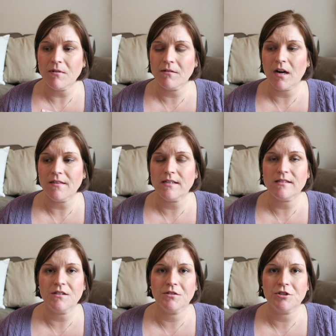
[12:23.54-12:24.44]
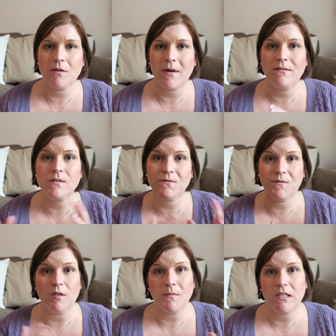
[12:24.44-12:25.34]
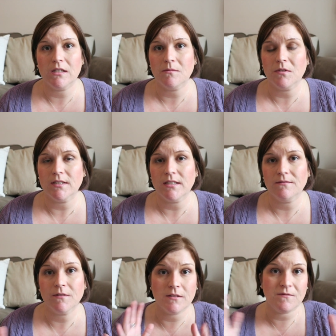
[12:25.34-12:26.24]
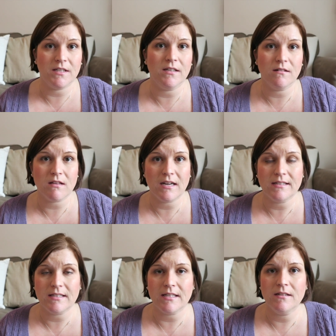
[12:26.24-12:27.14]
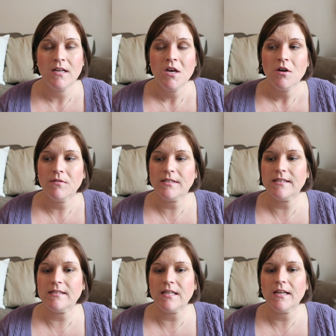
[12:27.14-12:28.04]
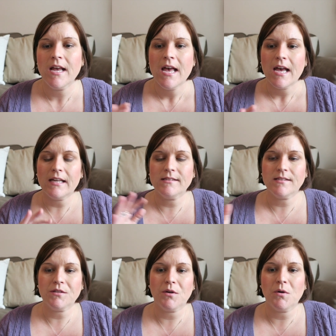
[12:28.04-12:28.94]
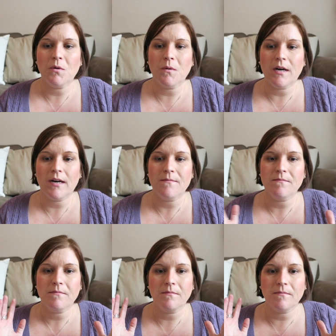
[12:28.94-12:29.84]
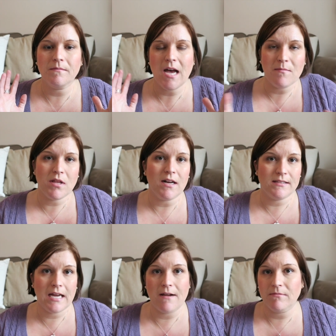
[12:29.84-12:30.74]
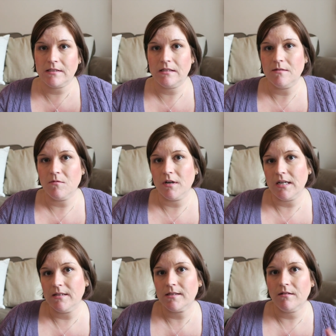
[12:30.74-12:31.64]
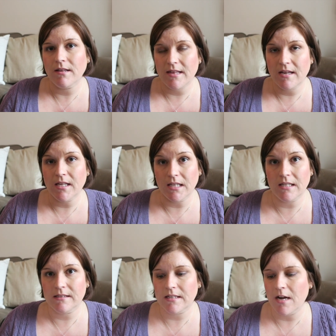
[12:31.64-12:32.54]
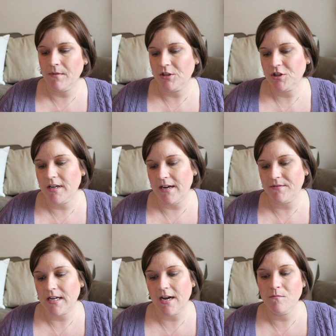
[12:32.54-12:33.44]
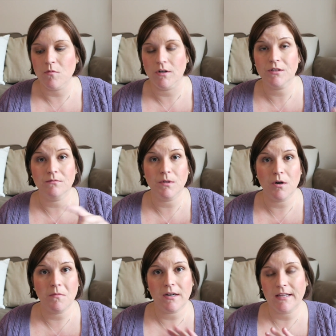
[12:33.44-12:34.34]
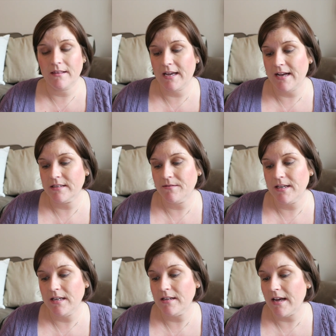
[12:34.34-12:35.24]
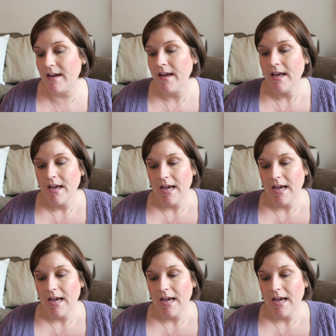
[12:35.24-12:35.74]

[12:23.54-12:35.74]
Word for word: we were on the Disney cruise ship, I was filming in the morning for the video that I did with Disney, and so, that block of time was in the morning, so I think that this time I should have time more to roam on the Castaway Cay day.